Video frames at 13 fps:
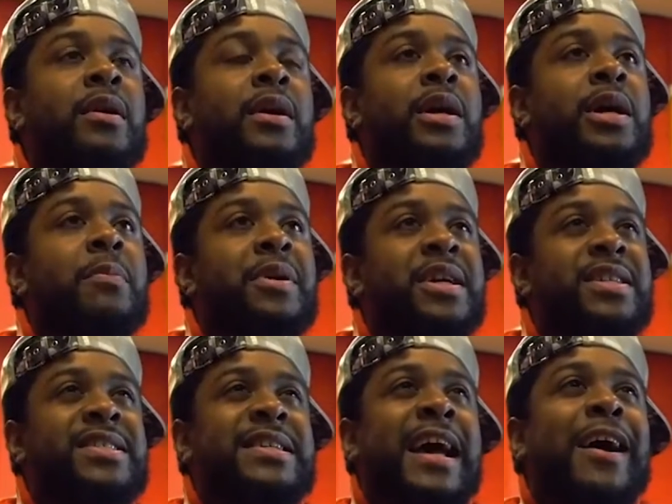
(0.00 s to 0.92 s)
it can be a
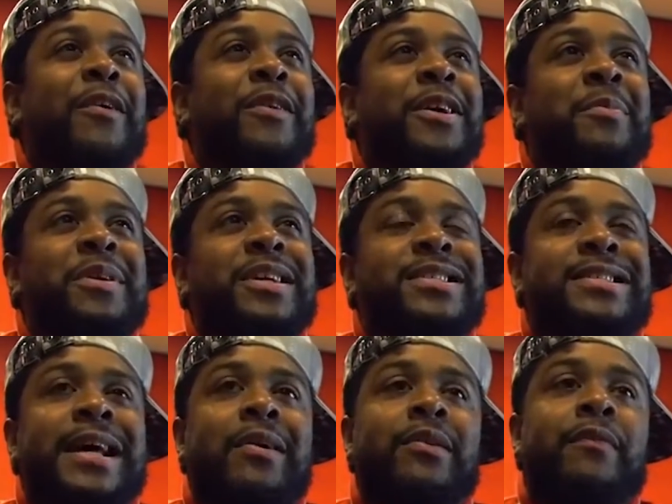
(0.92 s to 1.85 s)
sound, it can be a
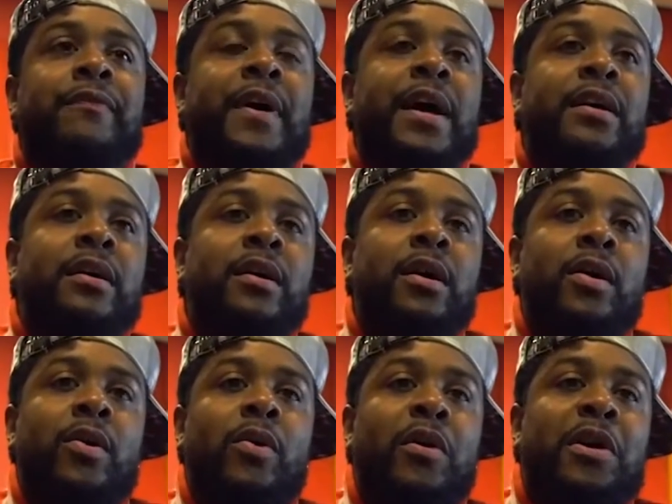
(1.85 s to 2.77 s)
sound effect,
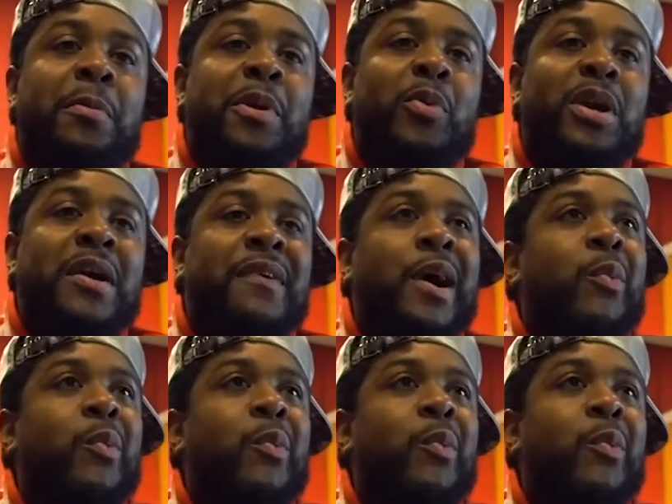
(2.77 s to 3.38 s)
or it could be whatever I